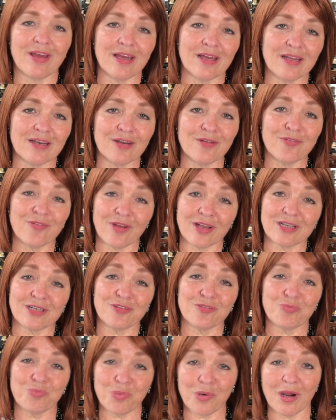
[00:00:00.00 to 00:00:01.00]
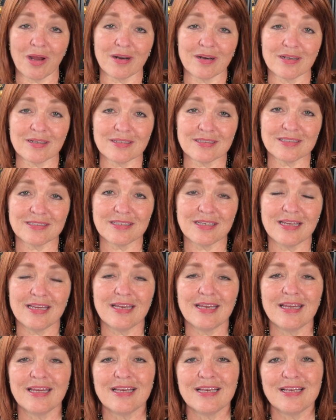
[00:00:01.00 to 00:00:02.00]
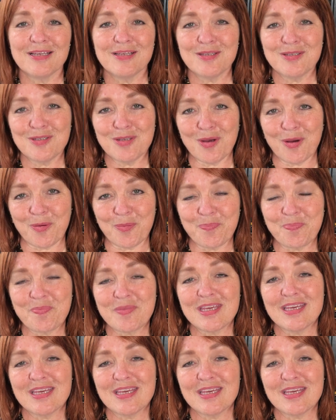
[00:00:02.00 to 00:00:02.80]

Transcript: and effective products. So